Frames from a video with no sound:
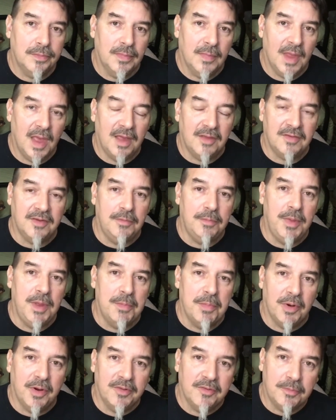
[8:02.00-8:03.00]
I see
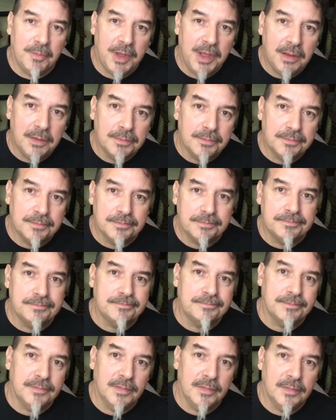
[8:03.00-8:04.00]
people as me.
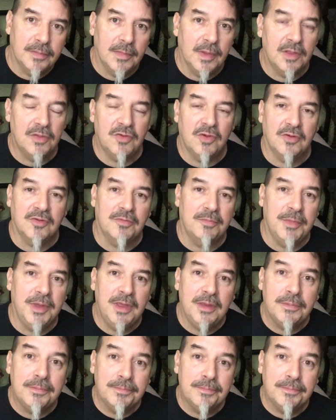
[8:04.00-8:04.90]
It's just me.